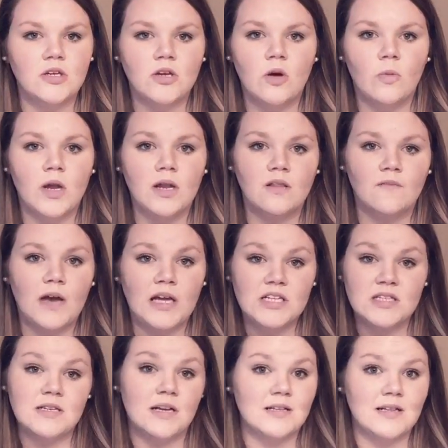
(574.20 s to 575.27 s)
you know what, it's fine.
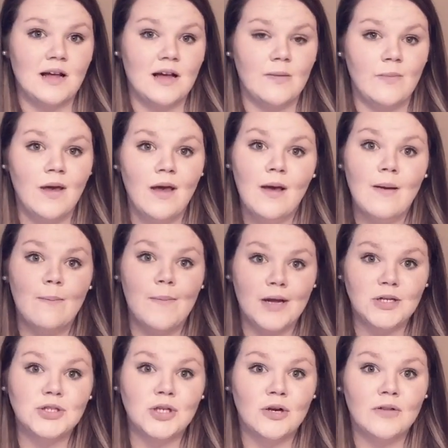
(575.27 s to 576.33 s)
Just next time,
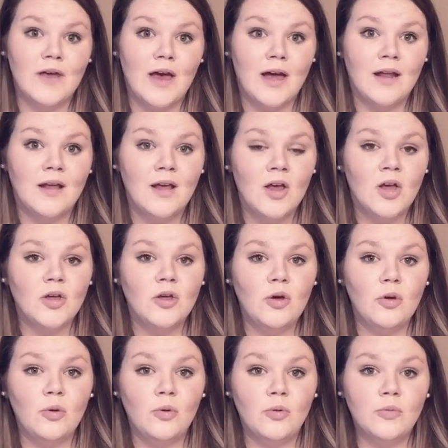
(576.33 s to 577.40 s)
make sure that
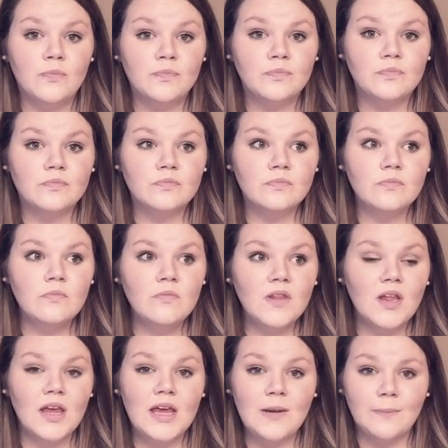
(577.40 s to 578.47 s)
you
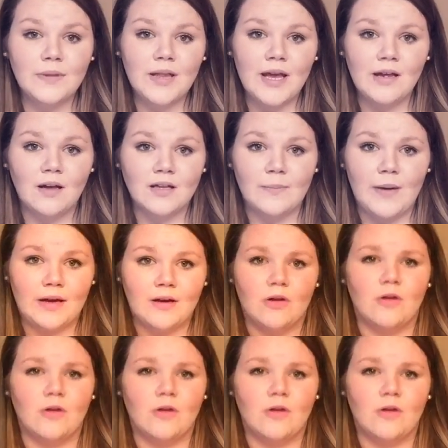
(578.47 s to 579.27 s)
get a plate on the back.